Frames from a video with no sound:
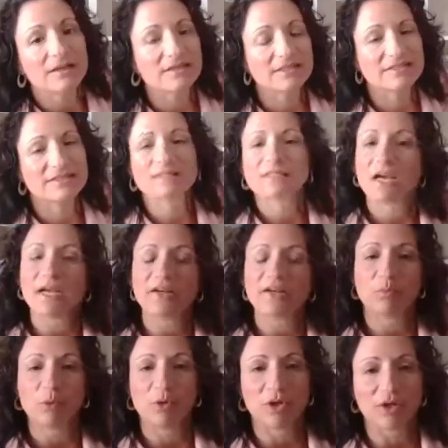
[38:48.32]
this is kind of
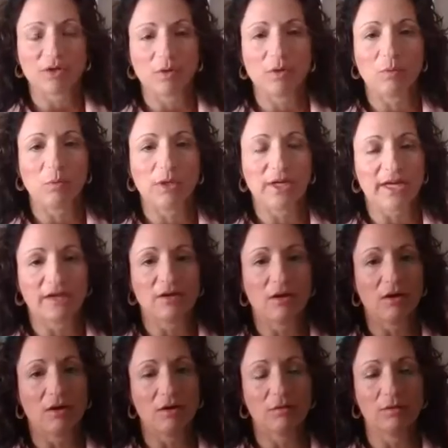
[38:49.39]
more what I
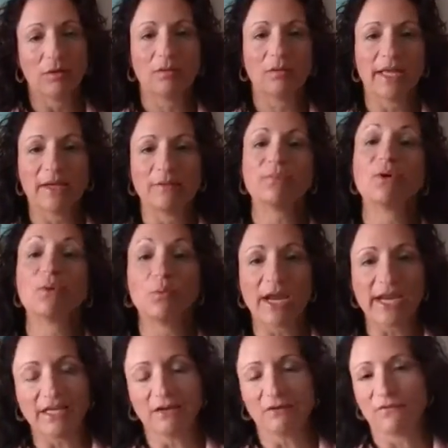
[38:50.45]
call like the
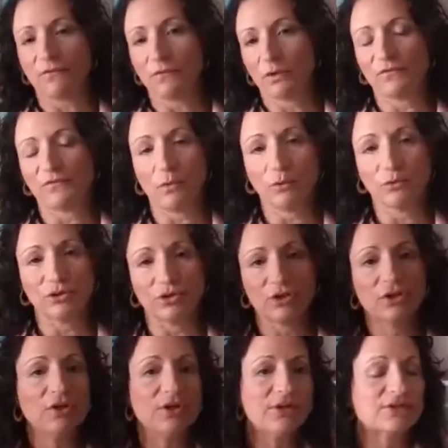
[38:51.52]
waiting for folder.
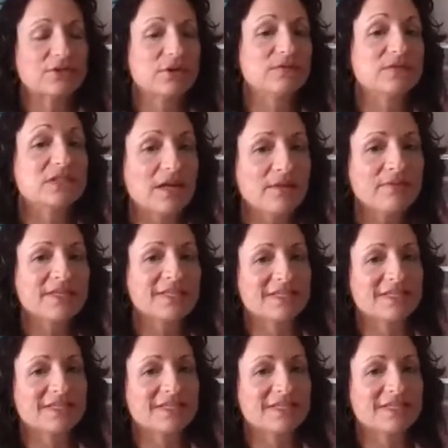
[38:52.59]
So I've done the